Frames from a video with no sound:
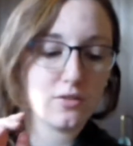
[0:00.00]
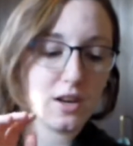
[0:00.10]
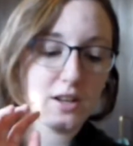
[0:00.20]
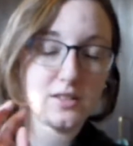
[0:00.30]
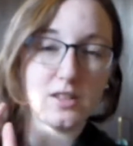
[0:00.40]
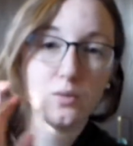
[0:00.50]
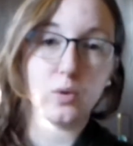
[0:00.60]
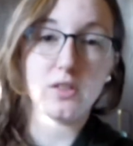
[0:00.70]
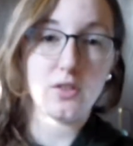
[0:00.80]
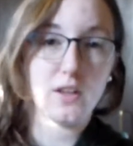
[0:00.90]
that I did
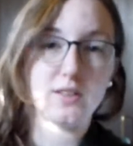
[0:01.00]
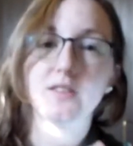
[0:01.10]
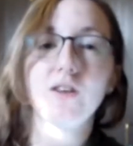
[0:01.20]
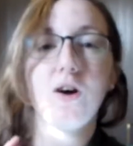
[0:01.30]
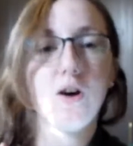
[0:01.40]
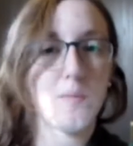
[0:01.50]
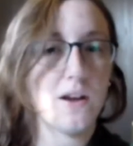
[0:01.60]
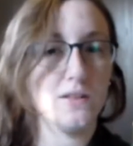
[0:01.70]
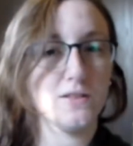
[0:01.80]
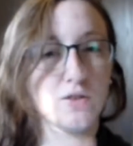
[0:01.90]
with this on my
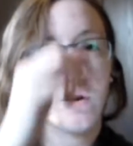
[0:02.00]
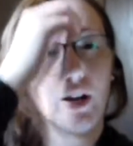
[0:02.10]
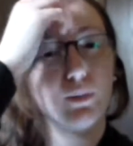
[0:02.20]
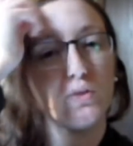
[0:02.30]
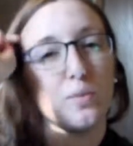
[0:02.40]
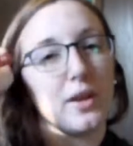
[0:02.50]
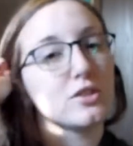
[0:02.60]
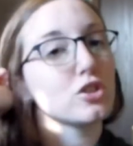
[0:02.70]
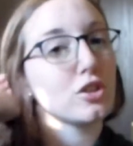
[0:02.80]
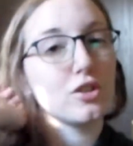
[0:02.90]
Instagram, so make
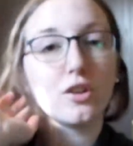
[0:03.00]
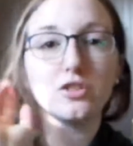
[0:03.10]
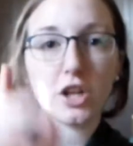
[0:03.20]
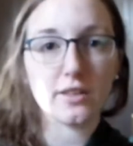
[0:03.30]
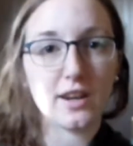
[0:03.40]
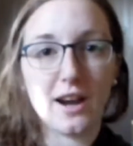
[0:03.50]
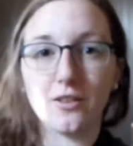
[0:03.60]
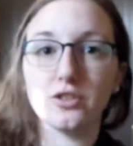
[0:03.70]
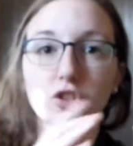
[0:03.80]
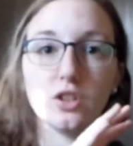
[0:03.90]
sure you go check that
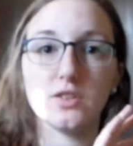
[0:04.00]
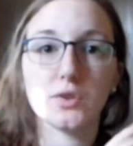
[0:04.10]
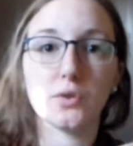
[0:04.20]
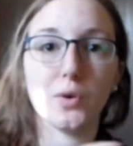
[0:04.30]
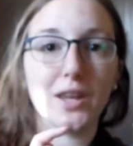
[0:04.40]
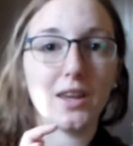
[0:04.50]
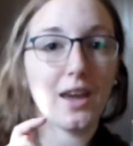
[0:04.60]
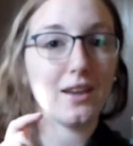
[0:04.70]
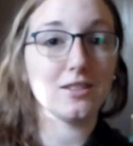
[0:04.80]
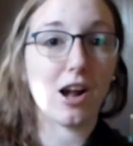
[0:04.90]
out. It's just
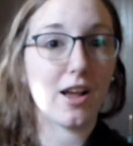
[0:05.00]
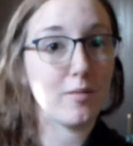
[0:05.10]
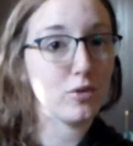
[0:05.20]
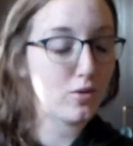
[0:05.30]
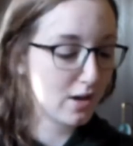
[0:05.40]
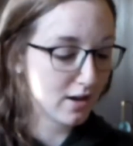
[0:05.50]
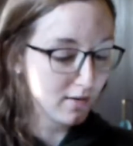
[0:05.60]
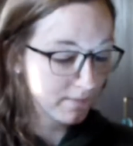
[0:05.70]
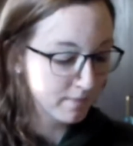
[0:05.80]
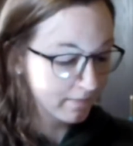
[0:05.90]
queenk.mua.
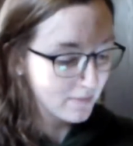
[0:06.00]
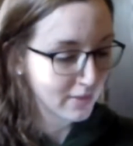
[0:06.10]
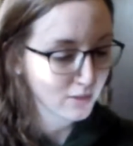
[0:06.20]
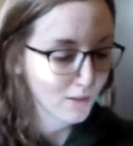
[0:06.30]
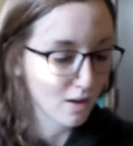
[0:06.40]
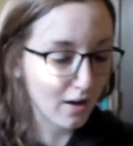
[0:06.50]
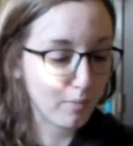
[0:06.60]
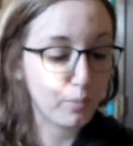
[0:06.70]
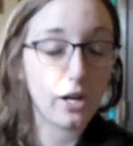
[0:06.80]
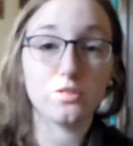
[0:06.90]

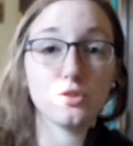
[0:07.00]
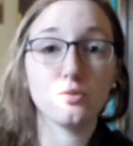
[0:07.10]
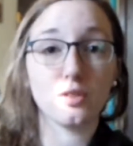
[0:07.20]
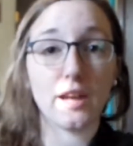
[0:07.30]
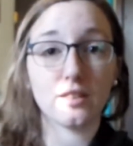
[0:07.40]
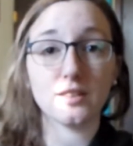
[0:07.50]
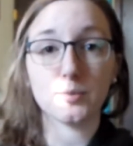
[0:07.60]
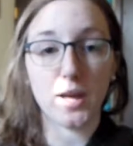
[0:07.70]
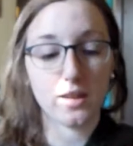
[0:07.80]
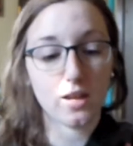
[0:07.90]
But I do like this
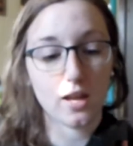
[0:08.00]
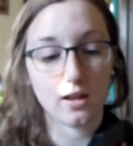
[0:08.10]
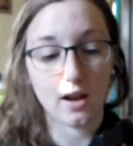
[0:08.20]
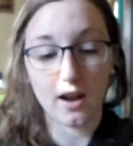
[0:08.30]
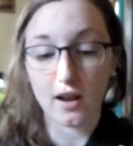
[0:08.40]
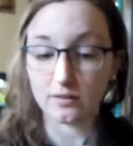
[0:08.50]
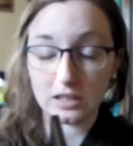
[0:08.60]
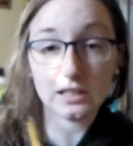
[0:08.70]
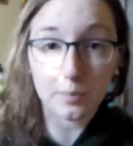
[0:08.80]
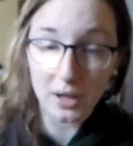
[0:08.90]
palette and I
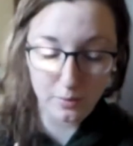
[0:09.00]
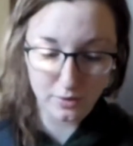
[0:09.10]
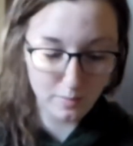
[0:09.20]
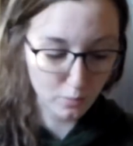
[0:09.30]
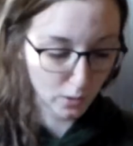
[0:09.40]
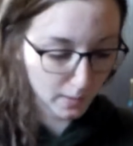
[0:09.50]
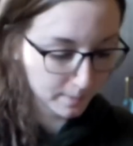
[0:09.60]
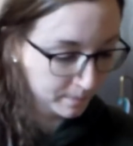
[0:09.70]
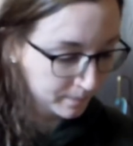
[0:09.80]
need to play with it more.